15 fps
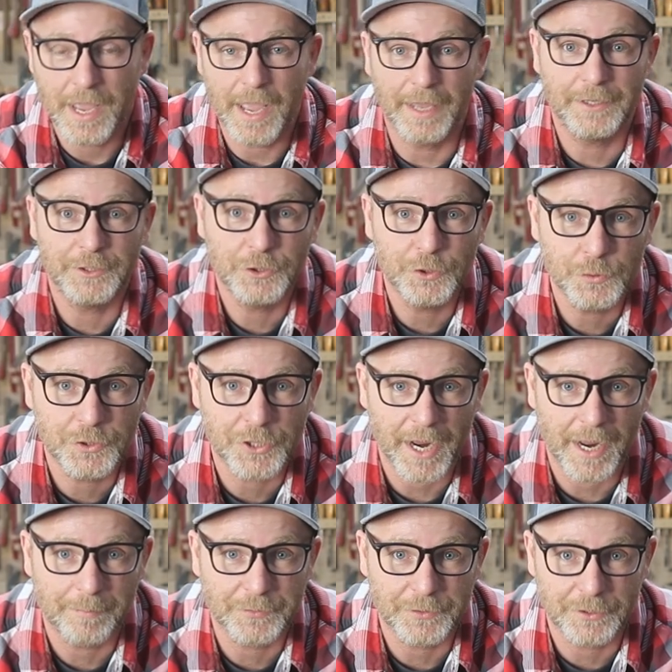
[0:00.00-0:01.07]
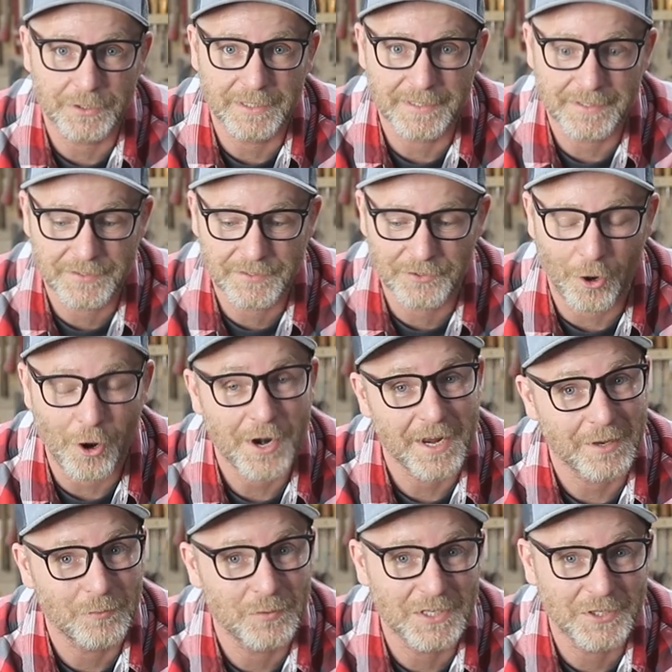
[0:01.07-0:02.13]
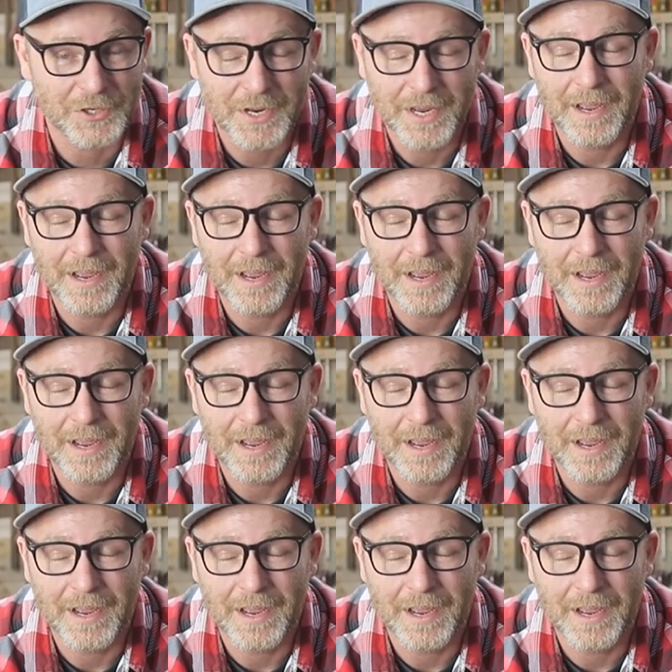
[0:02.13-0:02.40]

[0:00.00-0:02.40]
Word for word: and a new chapter is starting, which